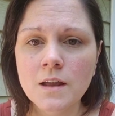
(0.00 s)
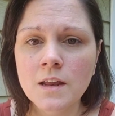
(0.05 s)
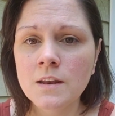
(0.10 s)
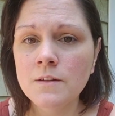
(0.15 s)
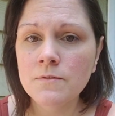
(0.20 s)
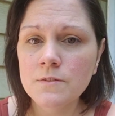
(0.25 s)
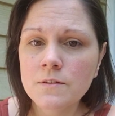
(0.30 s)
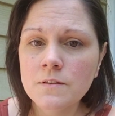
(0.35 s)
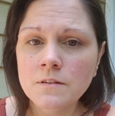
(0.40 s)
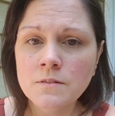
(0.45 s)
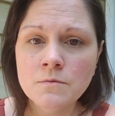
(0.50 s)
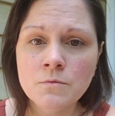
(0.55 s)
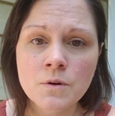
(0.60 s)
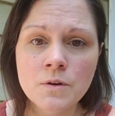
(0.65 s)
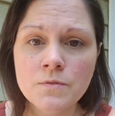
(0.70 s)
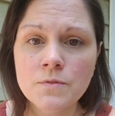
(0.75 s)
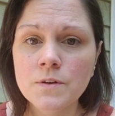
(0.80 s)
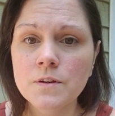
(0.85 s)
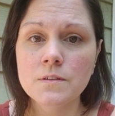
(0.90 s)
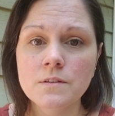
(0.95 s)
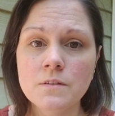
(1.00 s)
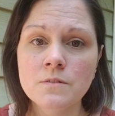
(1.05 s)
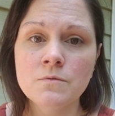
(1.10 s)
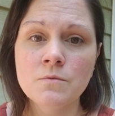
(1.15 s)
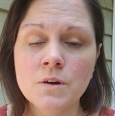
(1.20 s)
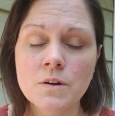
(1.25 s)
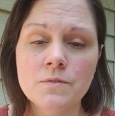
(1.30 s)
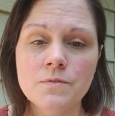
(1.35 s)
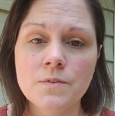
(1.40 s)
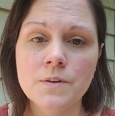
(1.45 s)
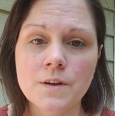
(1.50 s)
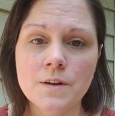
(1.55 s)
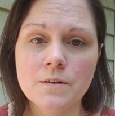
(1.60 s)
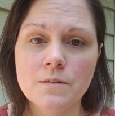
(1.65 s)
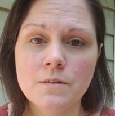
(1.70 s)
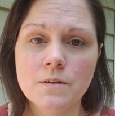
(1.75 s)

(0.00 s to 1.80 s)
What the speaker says: And if it doesn't work for you, it doesn't work for you.